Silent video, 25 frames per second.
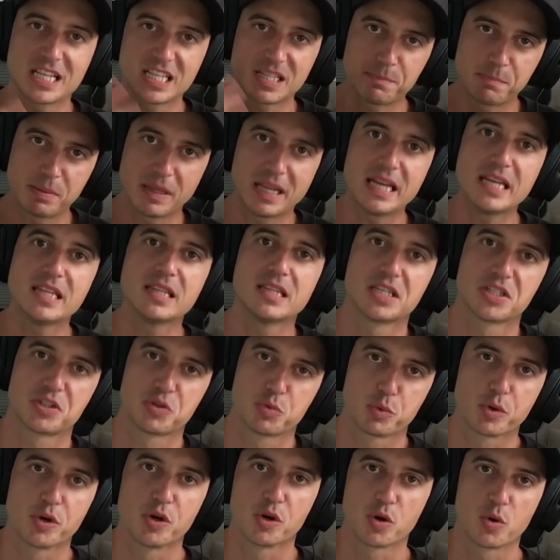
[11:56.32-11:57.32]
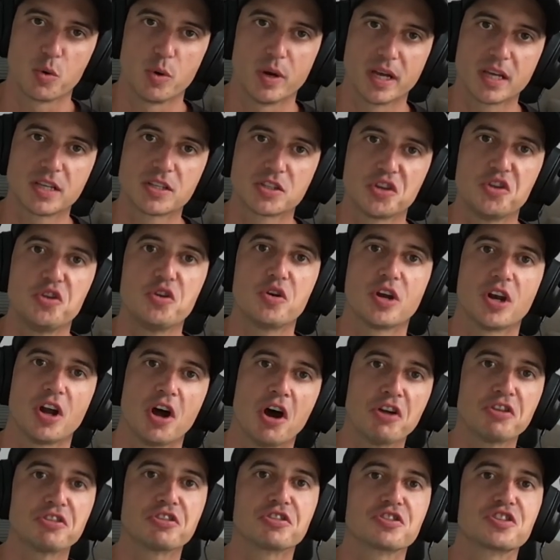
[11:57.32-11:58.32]
explain this real quick so you can
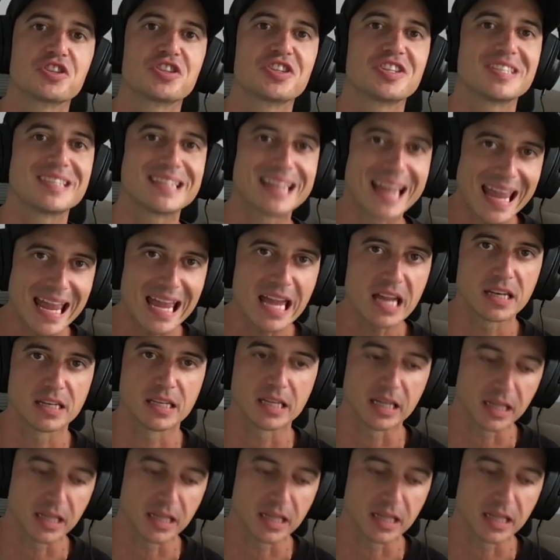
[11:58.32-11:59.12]
understand